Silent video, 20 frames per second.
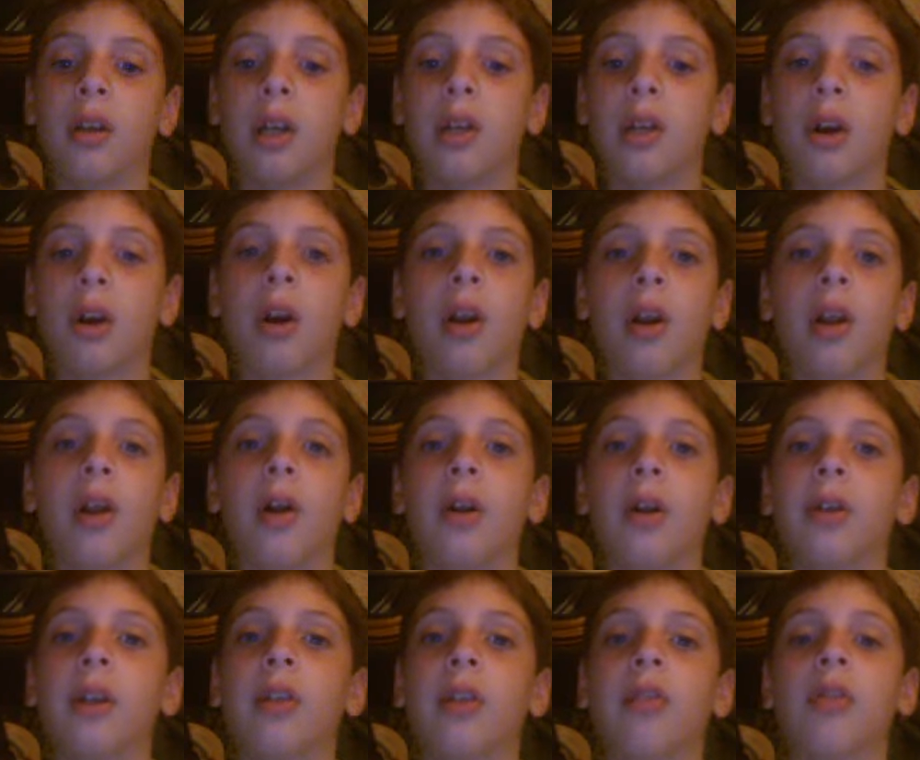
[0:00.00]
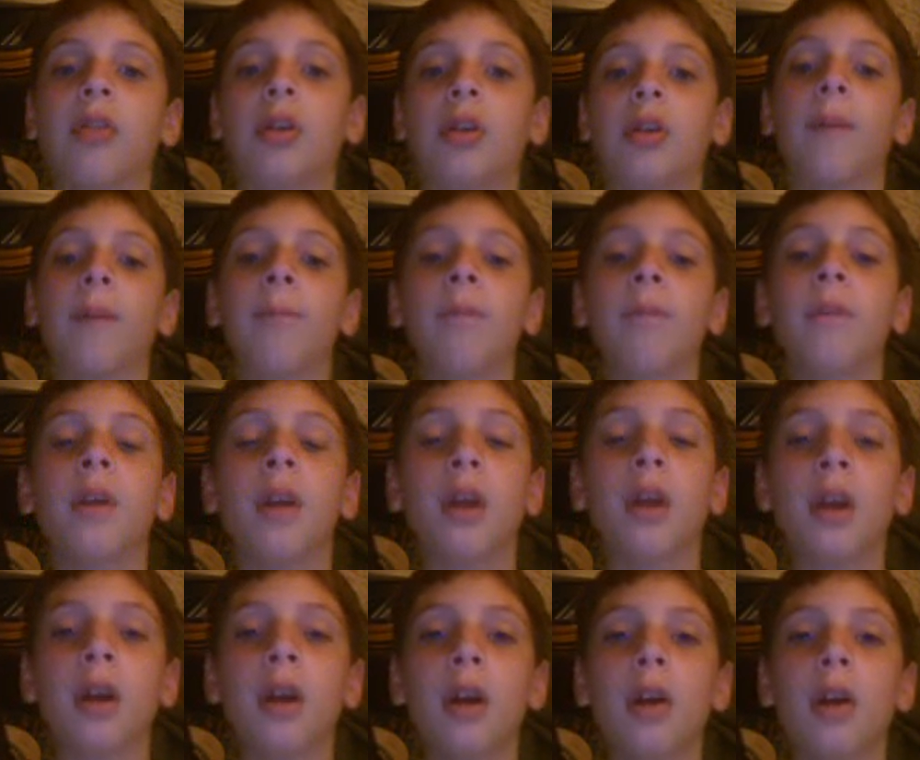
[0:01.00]
It's already an on disc song.
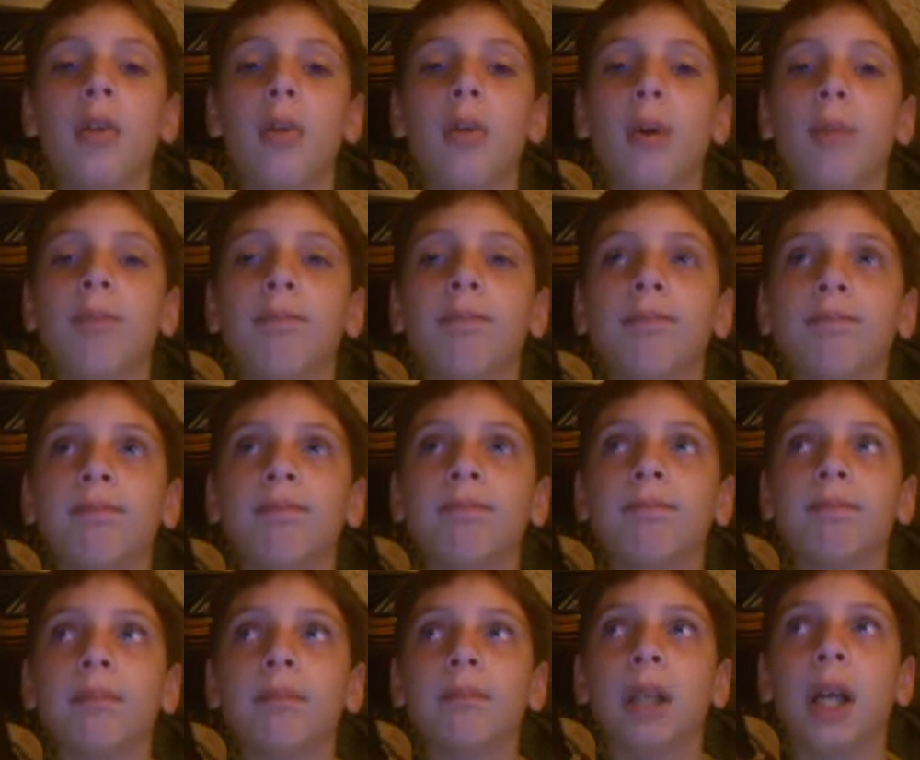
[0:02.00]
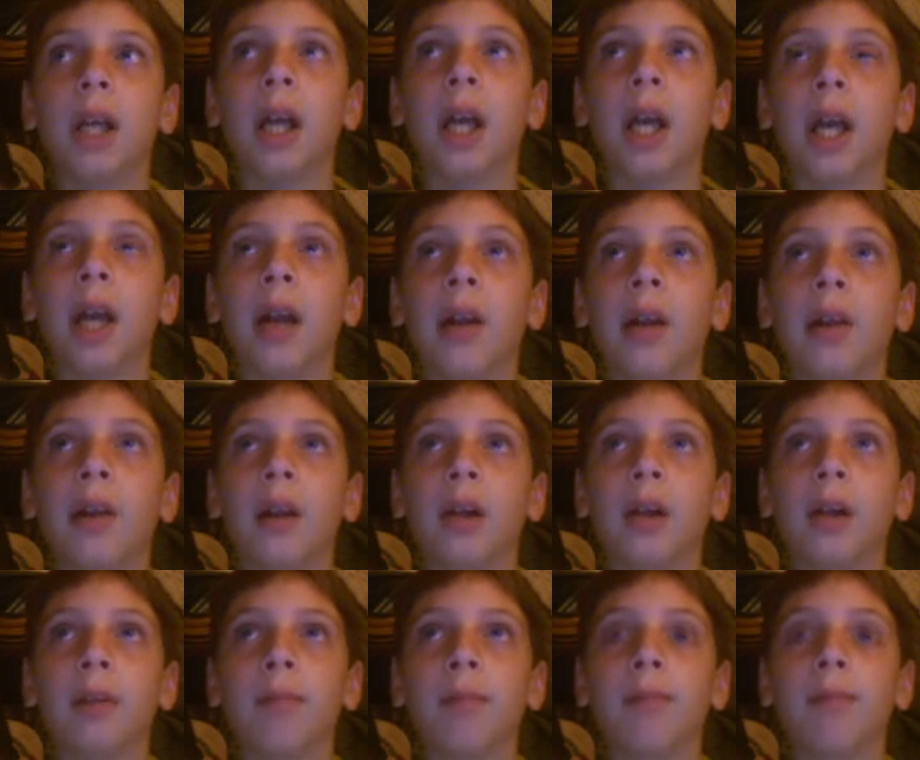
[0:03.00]
Well, and
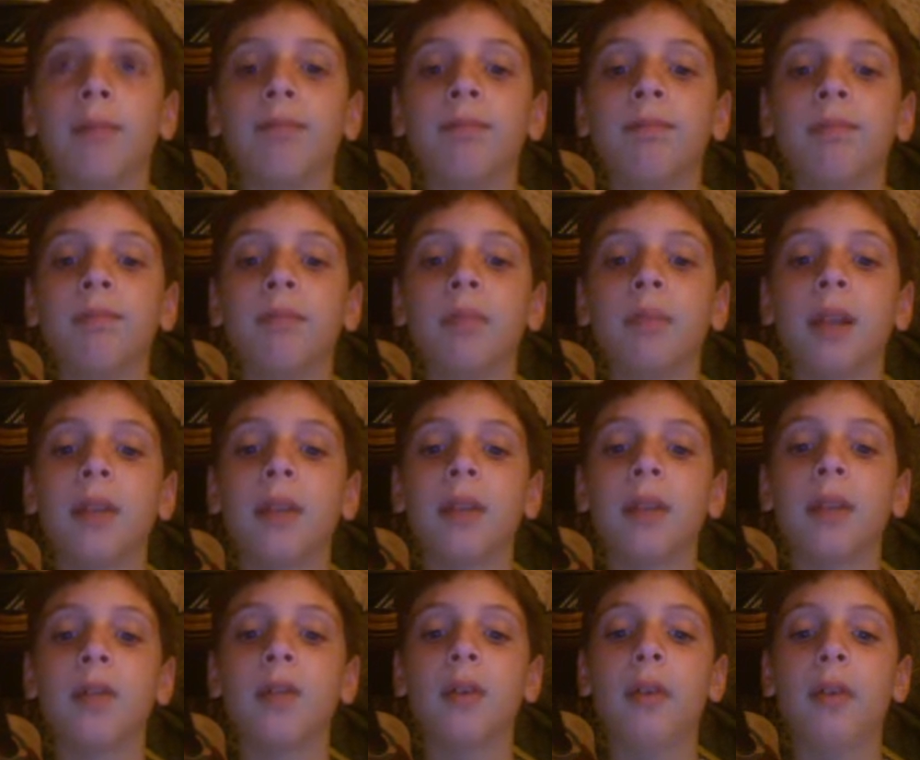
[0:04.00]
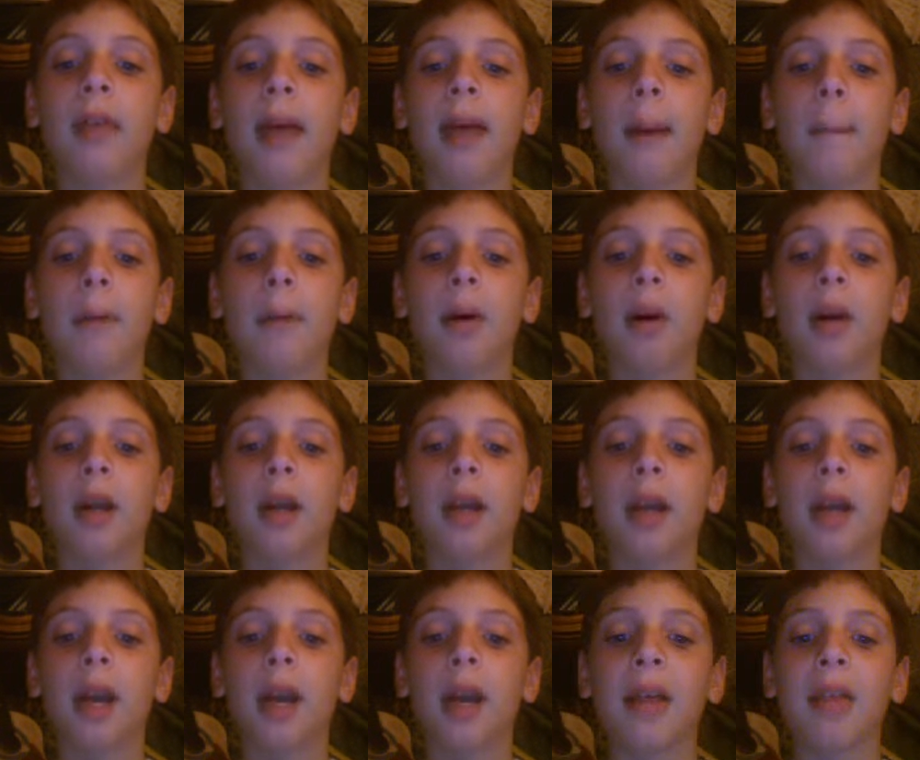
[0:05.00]
um, that's it for that part, I
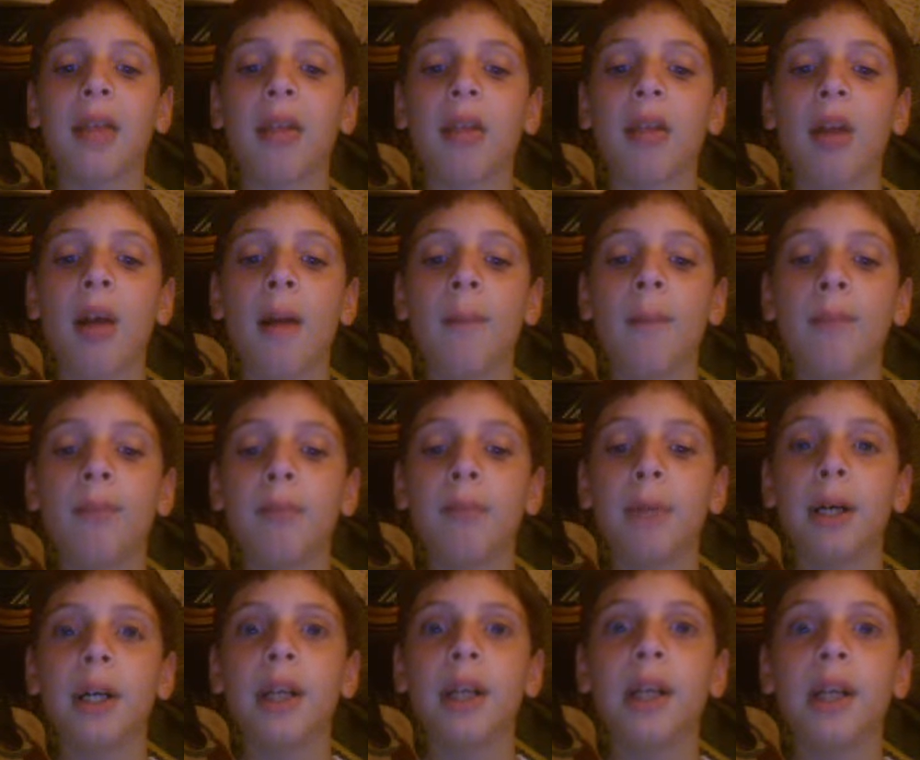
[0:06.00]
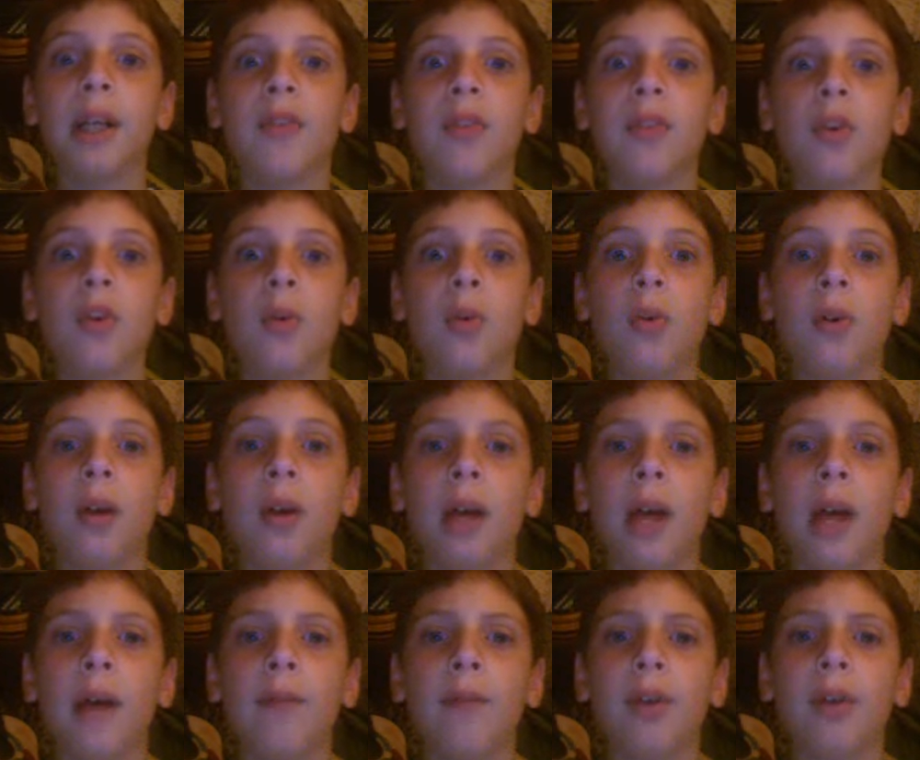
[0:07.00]
guess. But if you
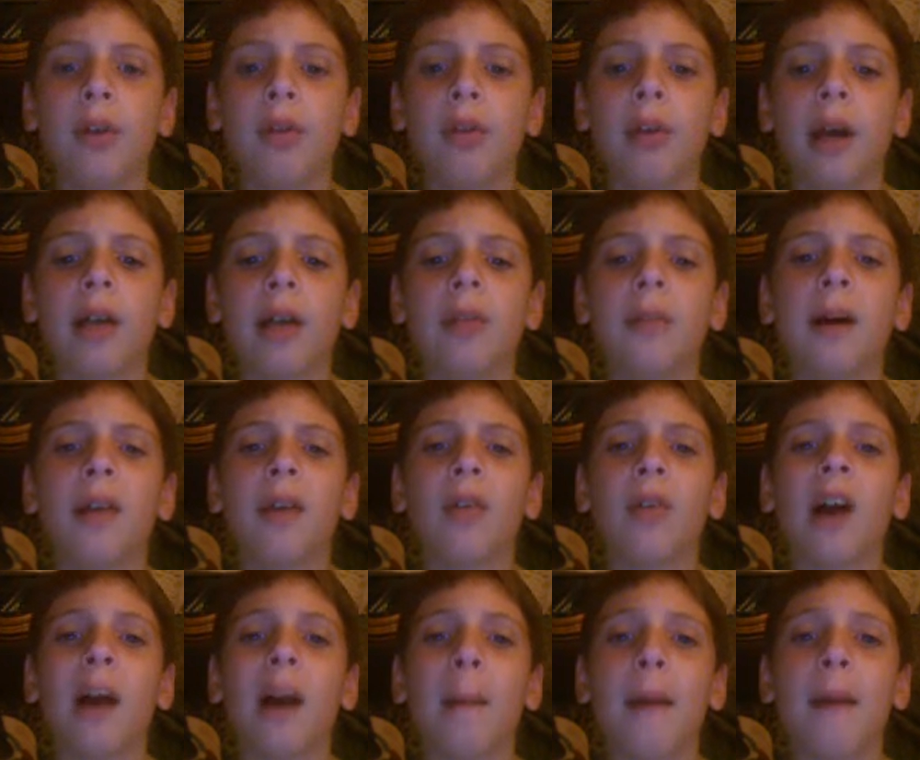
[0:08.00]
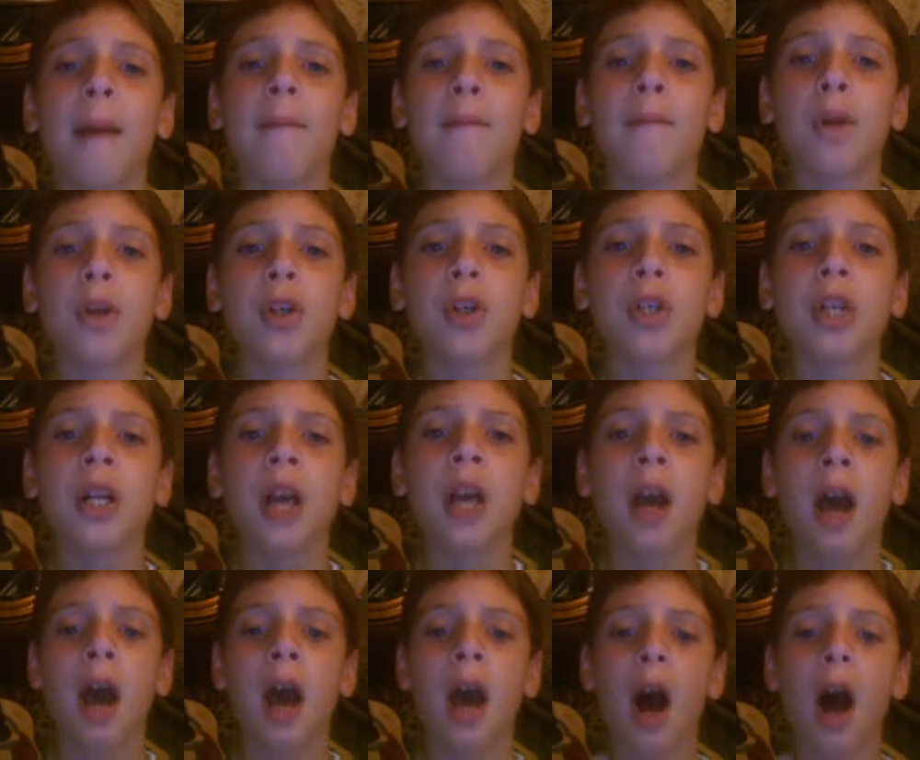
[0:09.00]
have to decide to buy the Rock Band version,
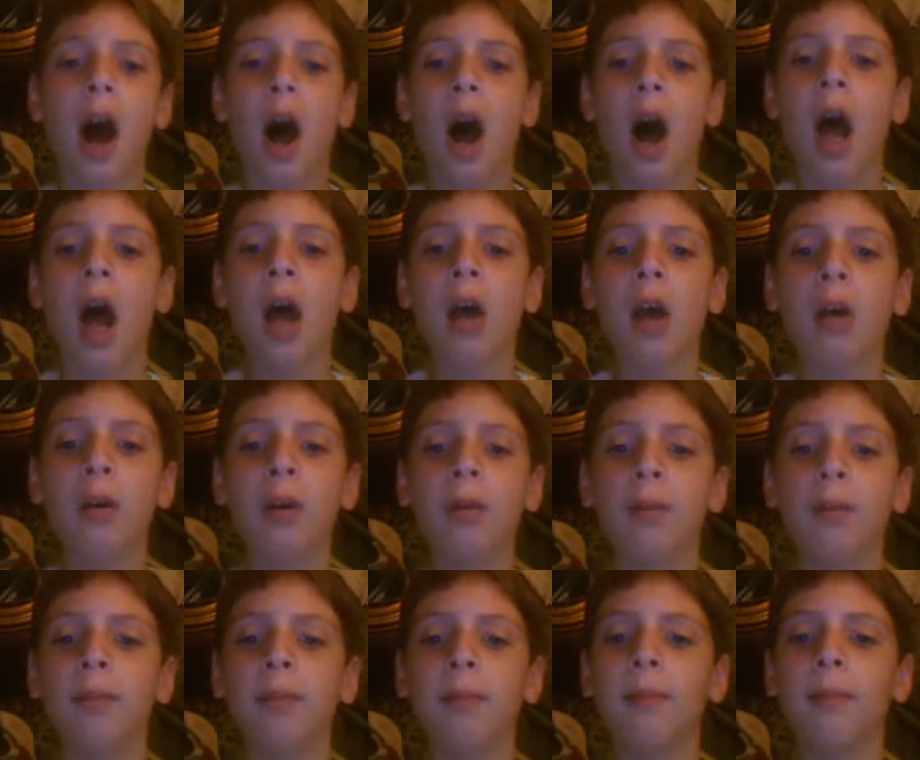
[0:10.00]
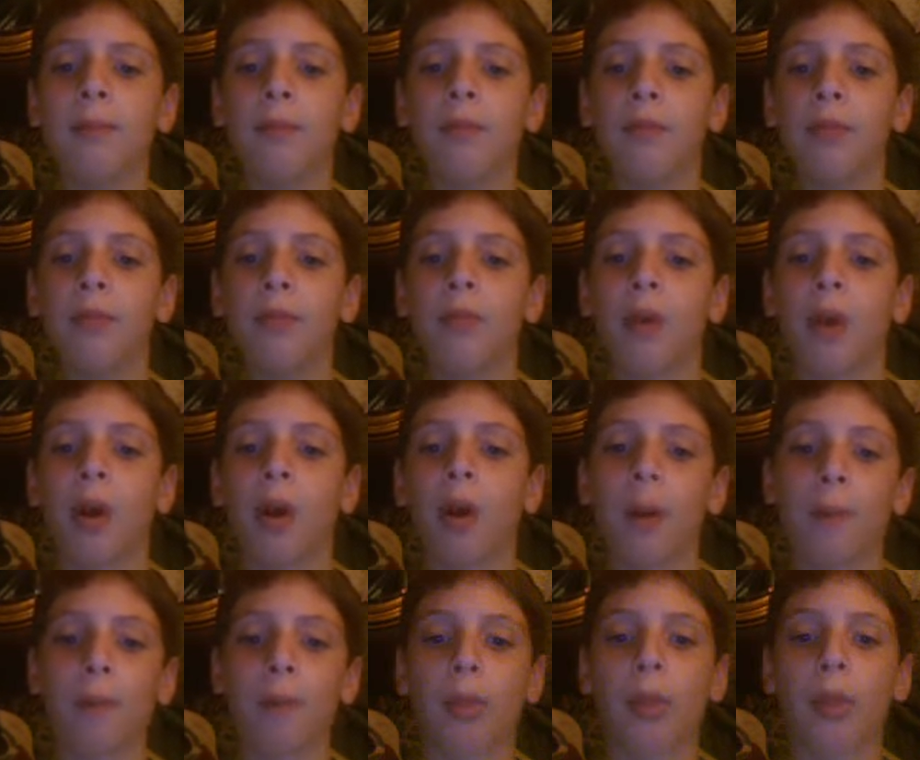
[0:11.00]
I for
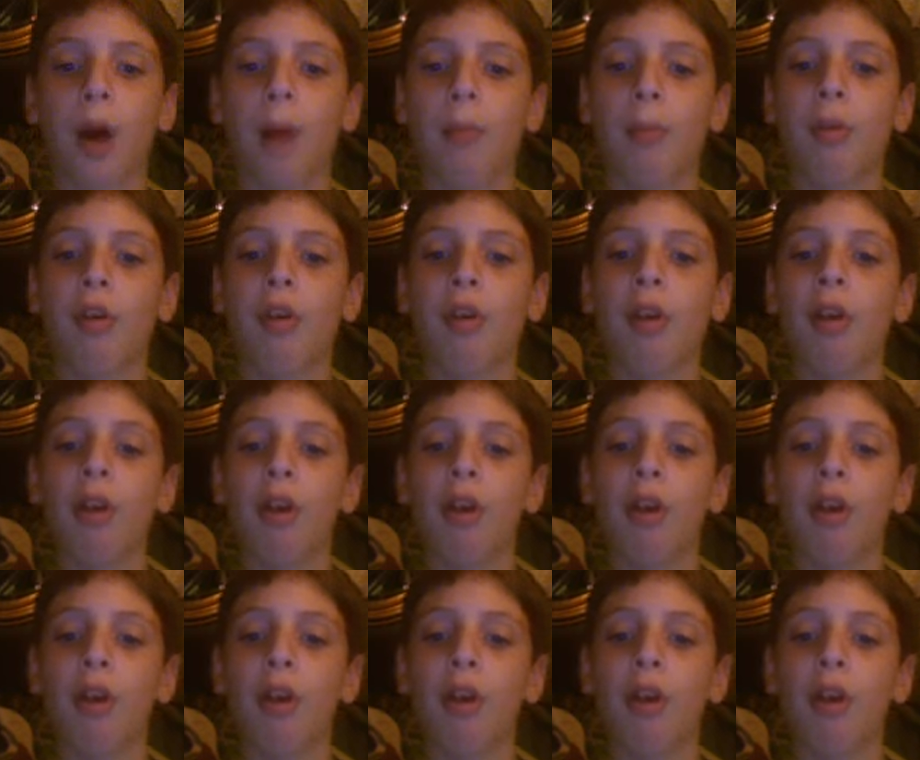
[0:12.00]
um, thumbs,